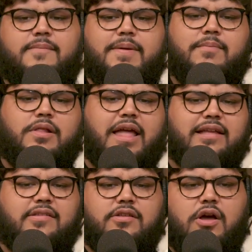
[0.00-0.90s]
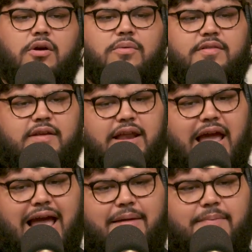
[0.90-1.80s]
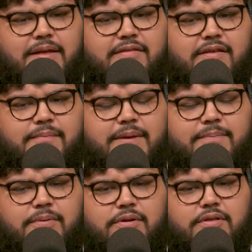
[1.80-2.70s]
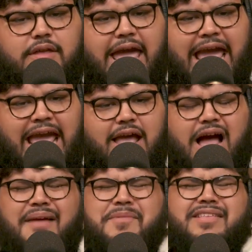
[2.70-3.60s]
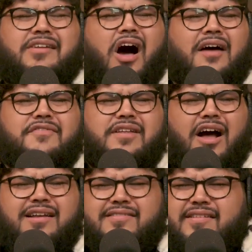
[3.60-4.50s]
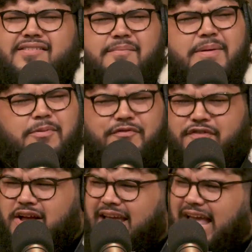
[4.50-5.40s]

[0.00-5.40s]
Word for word: like to know what's going to happen. Some people hate, I mean, honestly, some people fucking